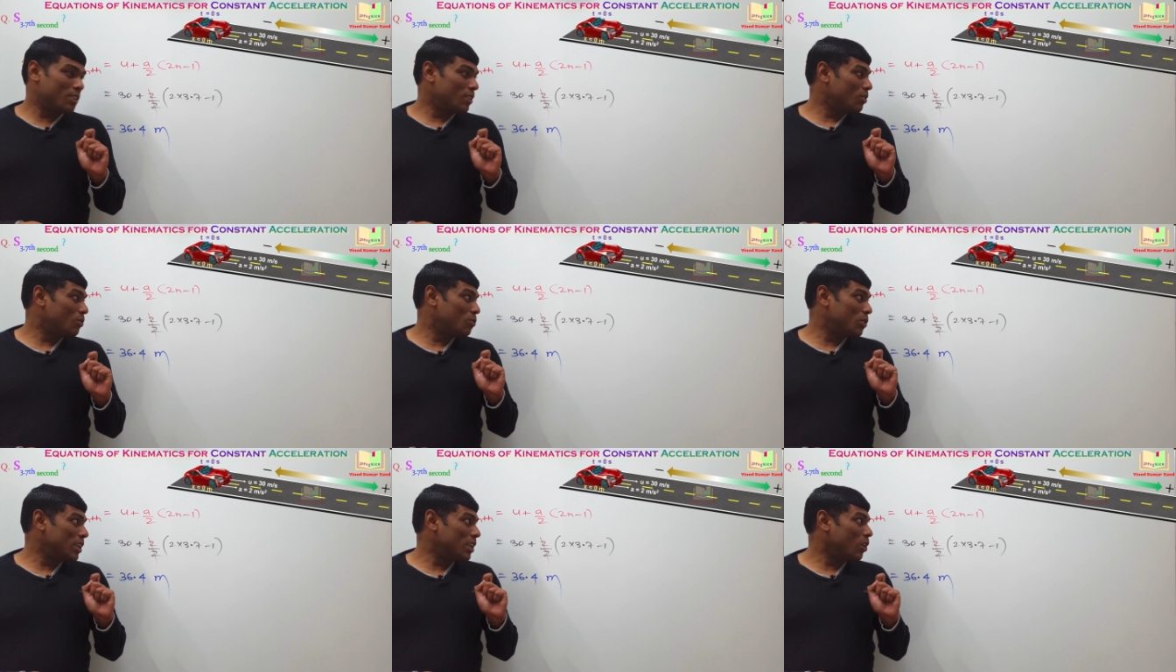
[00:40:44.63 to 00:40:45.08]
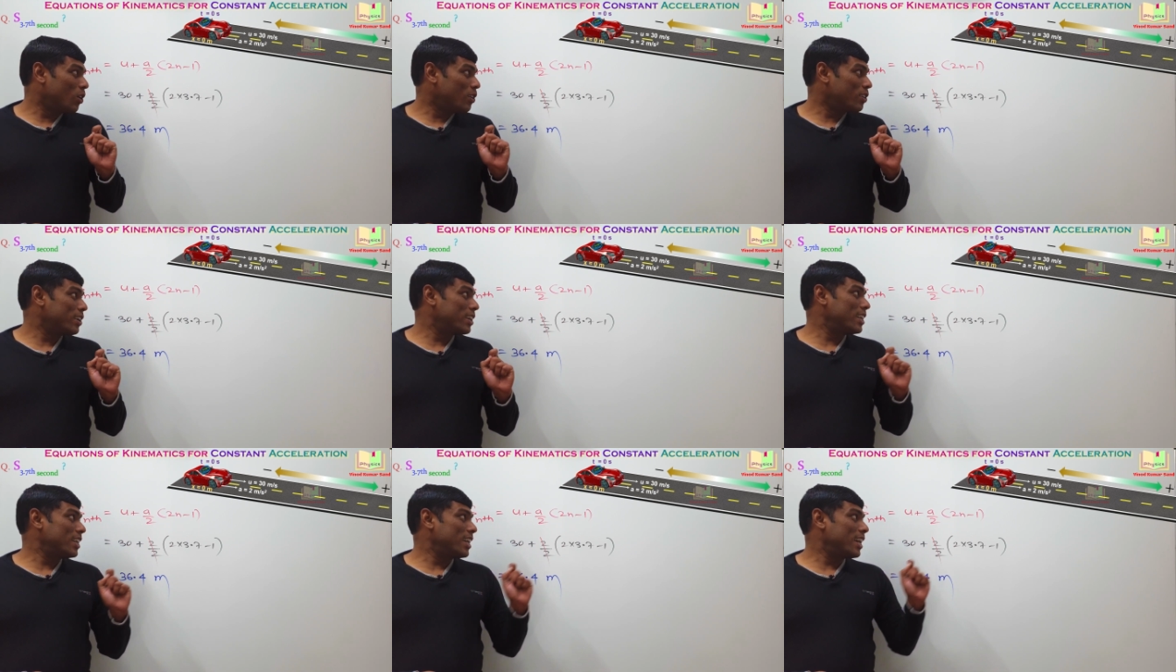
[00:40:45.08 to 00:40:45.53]
We
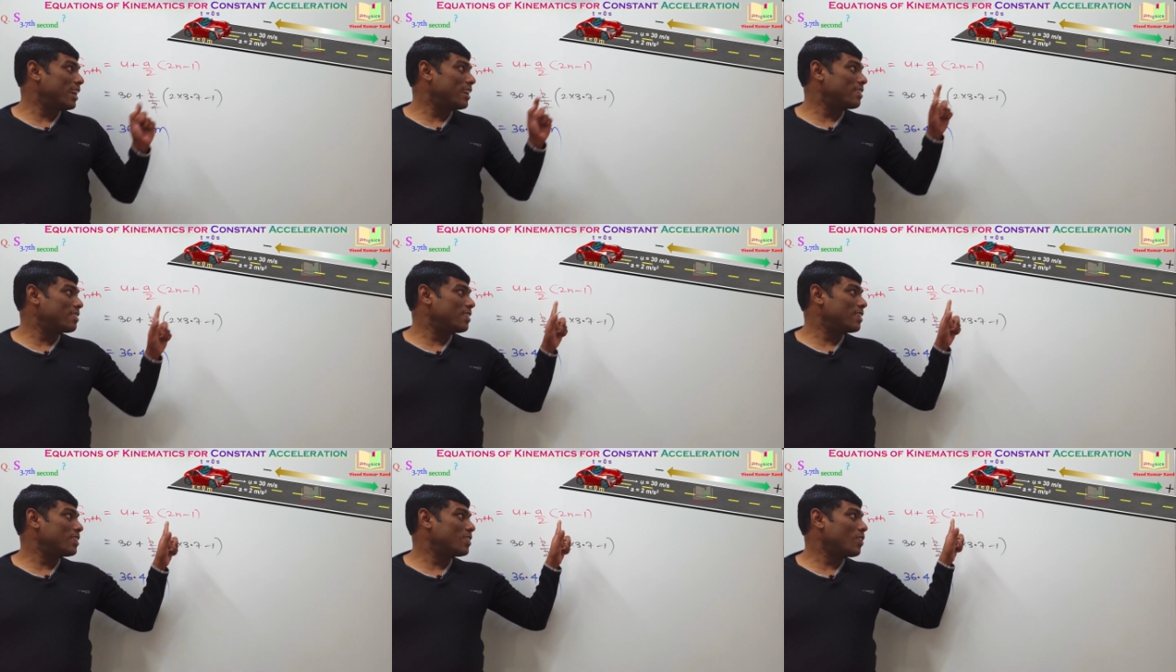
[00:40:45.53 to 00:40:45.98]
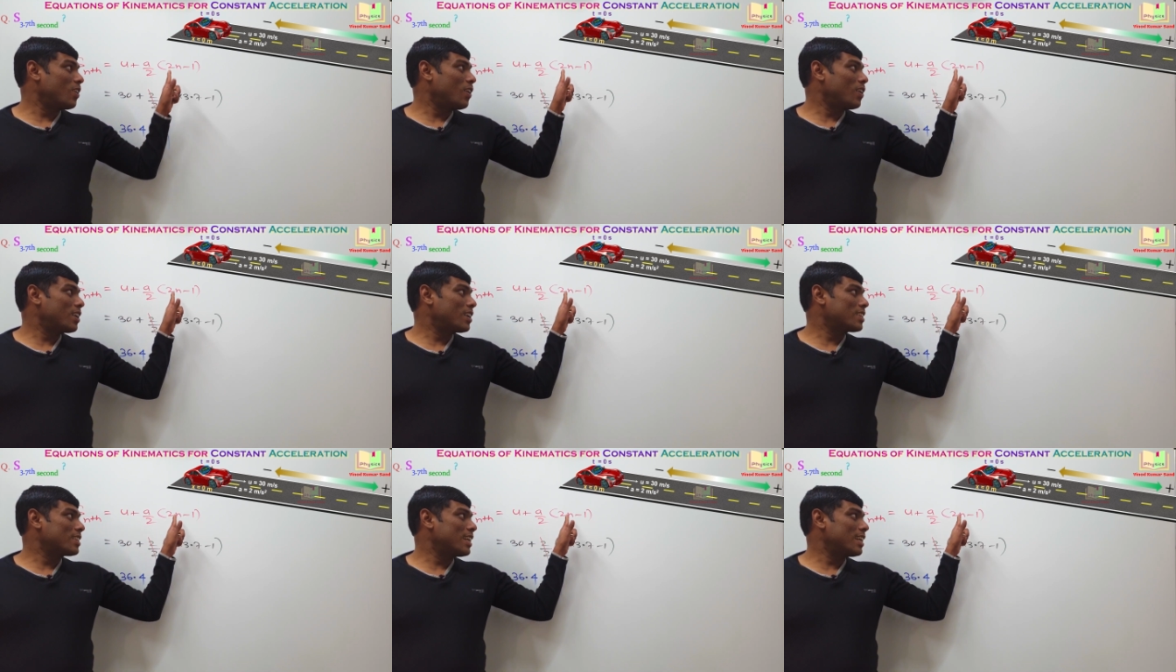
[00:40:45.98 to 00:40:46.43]
already had the
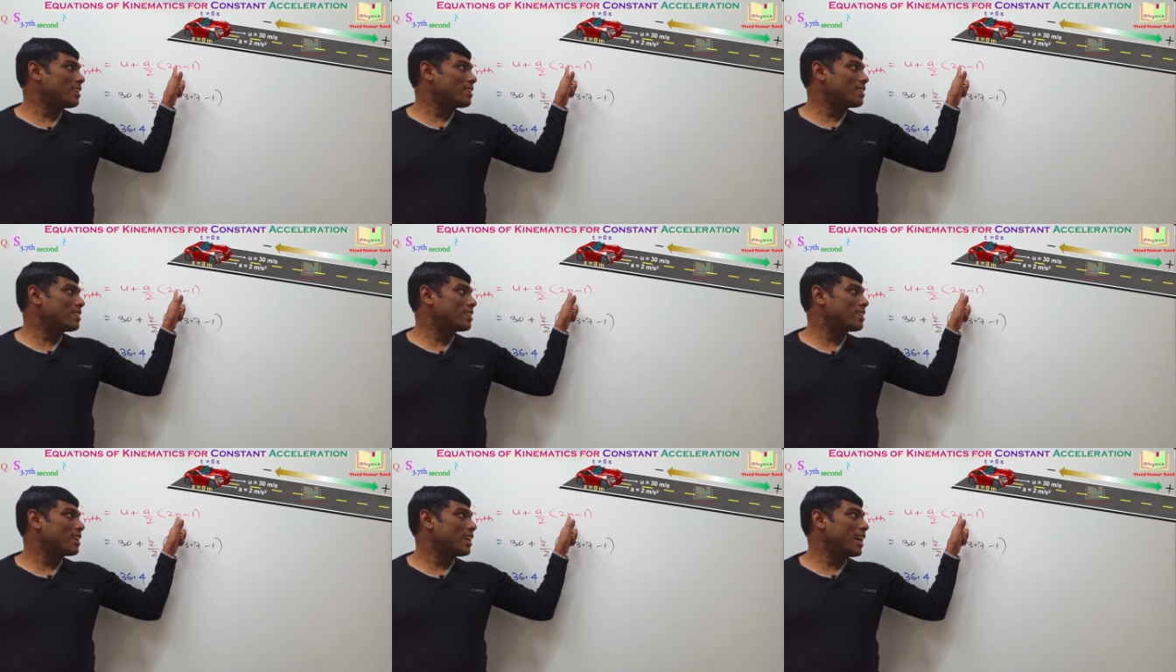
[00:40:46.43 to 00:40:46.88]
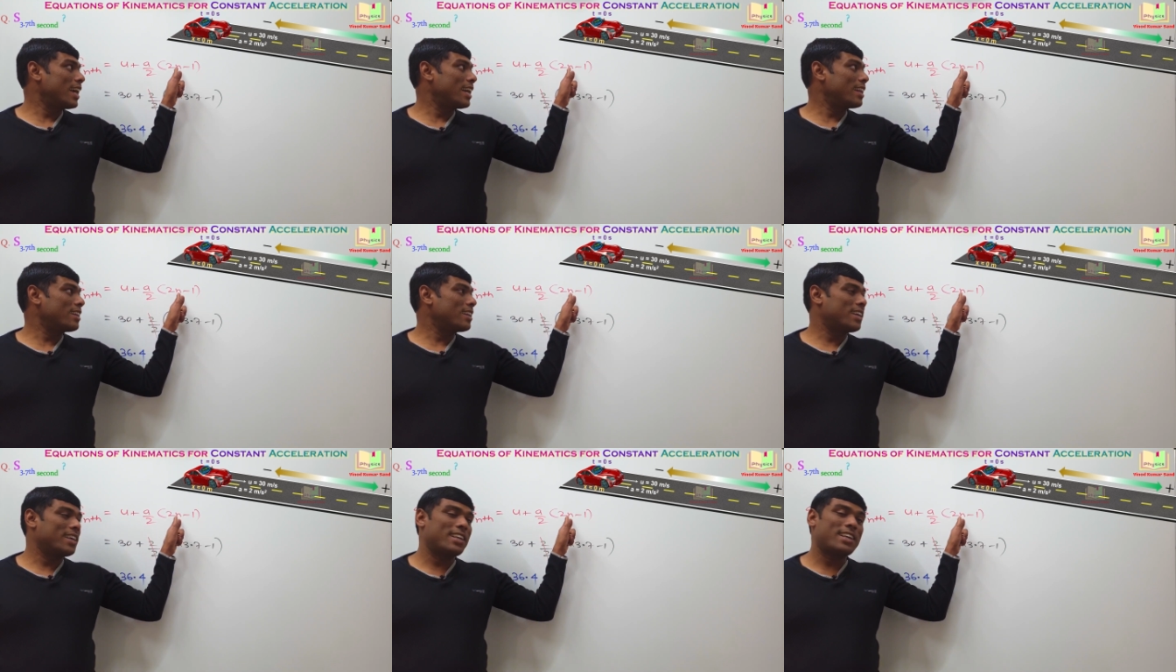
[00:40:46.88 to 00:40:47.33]
talk that
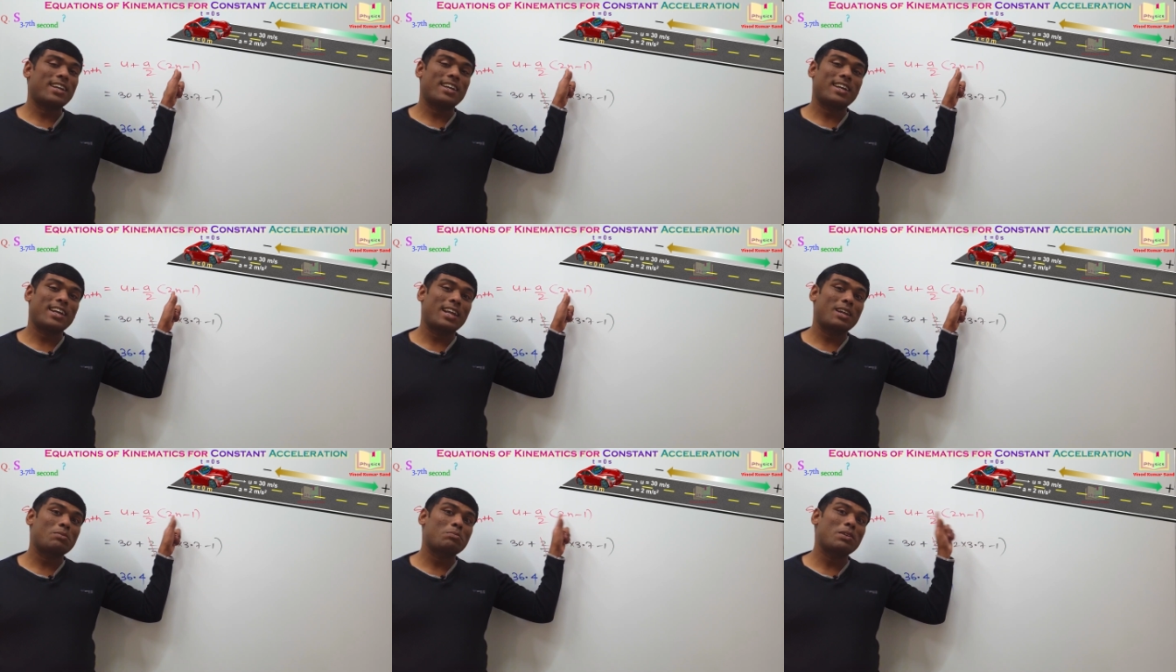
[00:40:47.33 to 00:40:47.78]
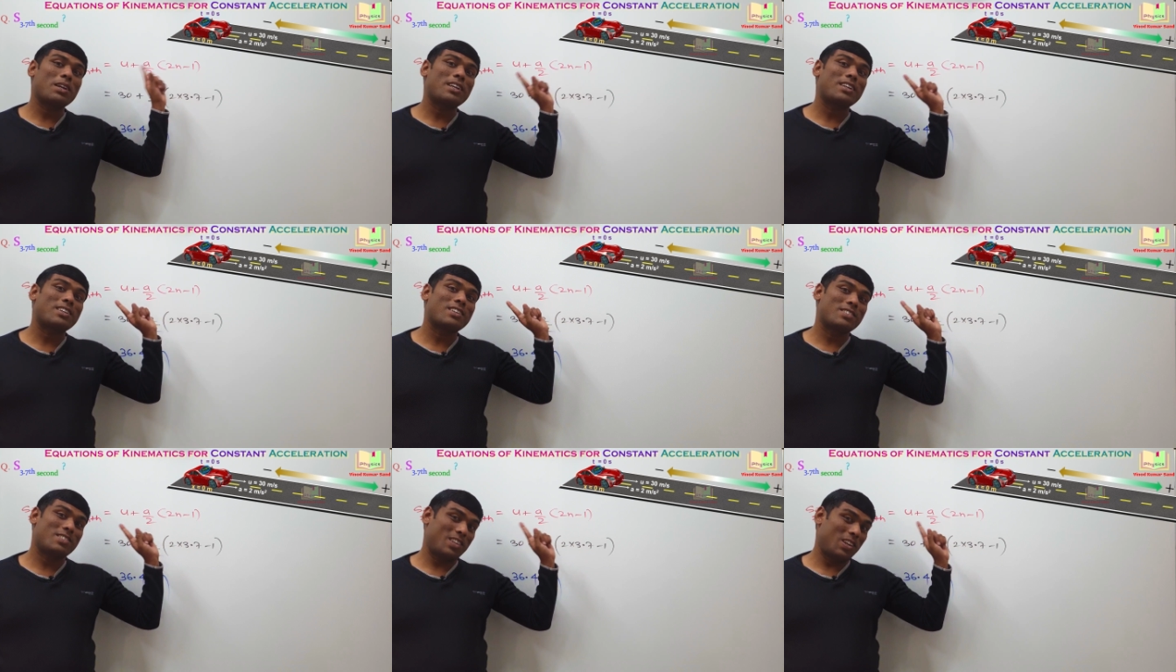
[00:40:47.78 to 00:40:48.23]
n here can be
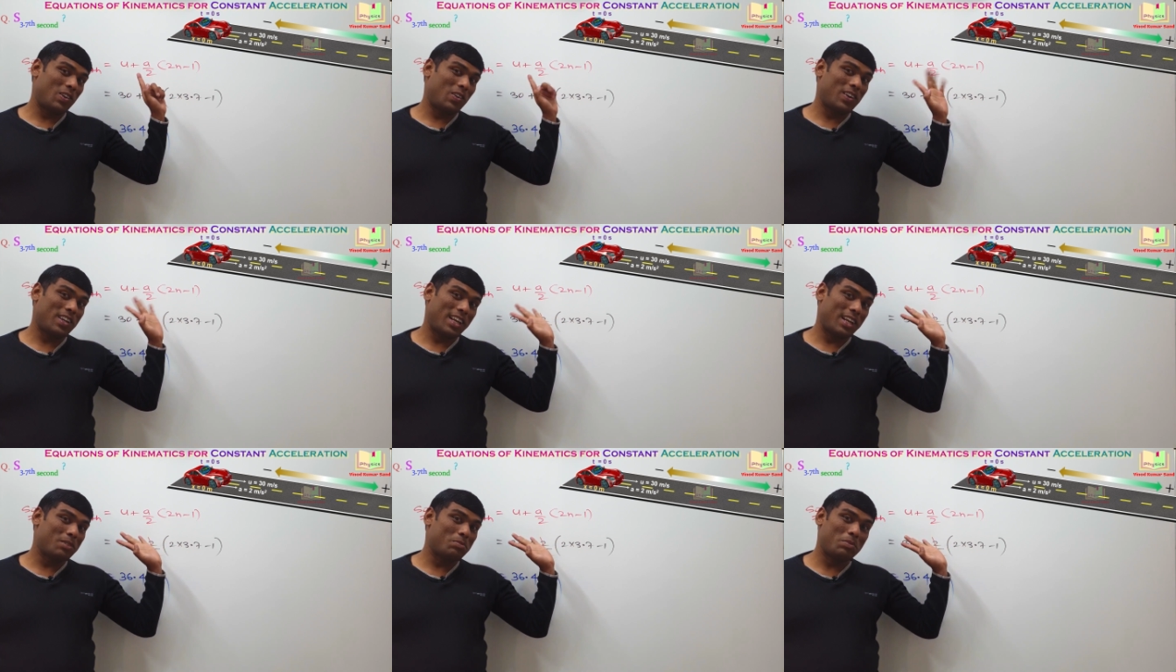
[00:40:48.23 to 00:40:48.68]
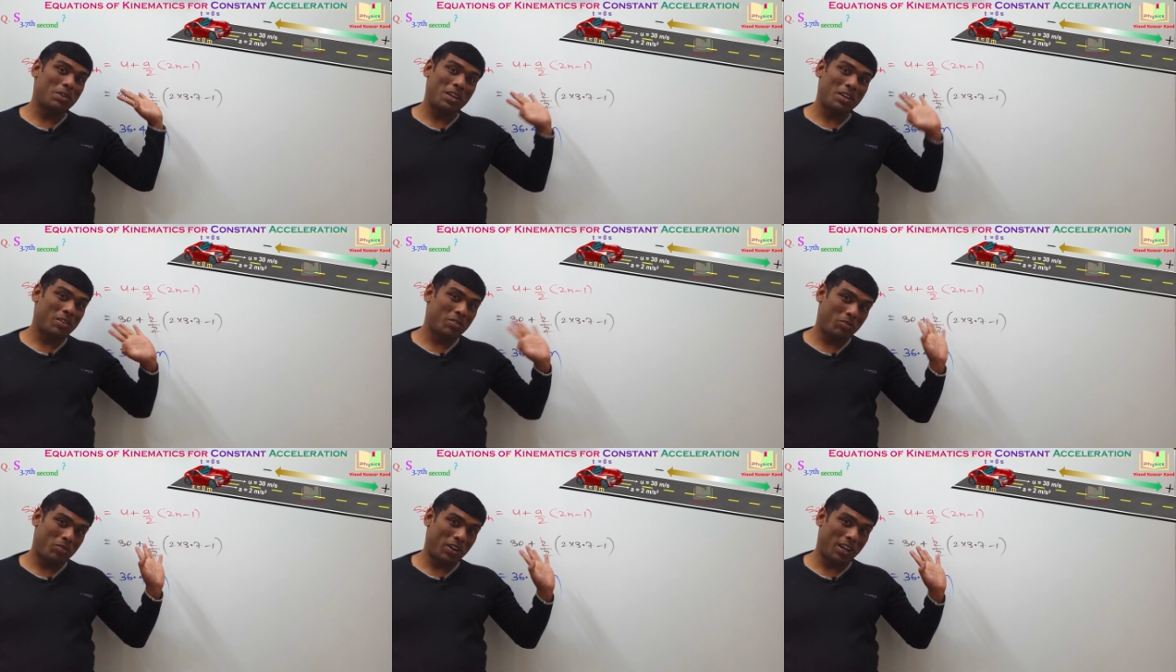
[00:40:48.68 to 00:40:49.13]
integer or can
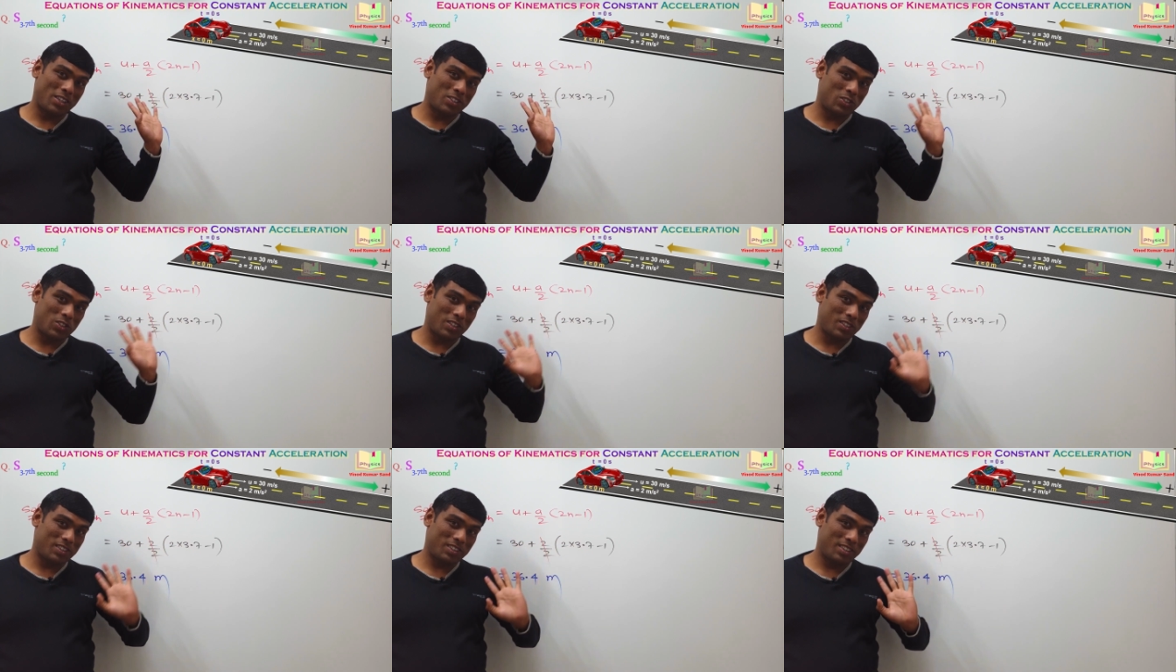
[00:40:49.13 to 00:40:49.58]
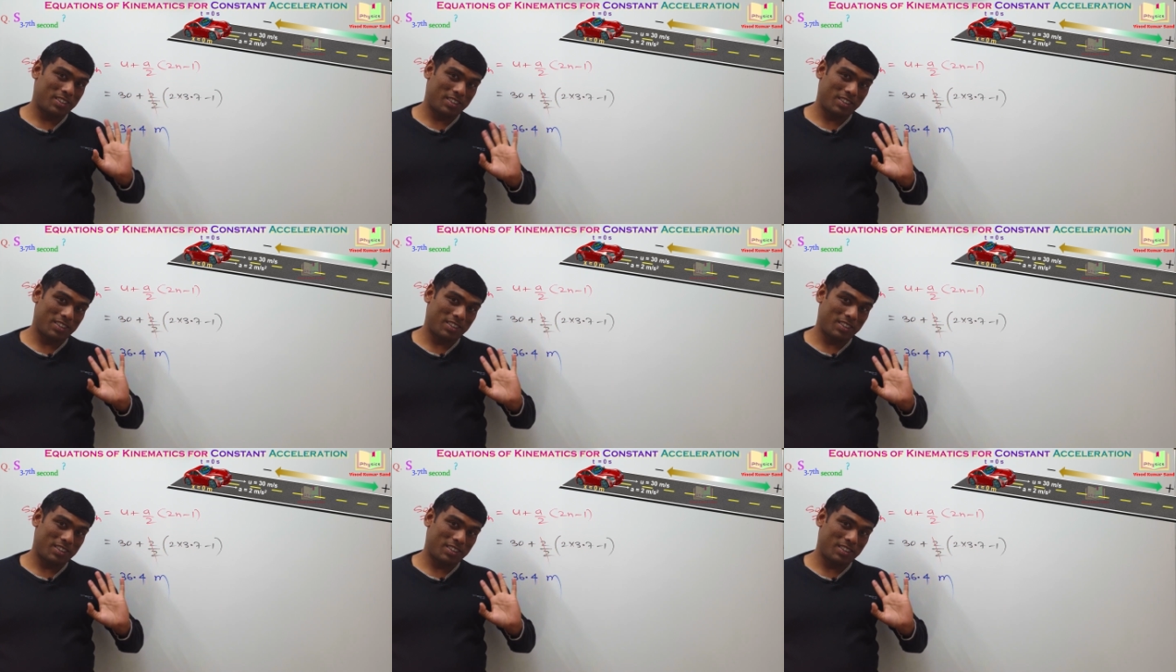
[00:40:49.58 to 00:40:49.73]
be fraction.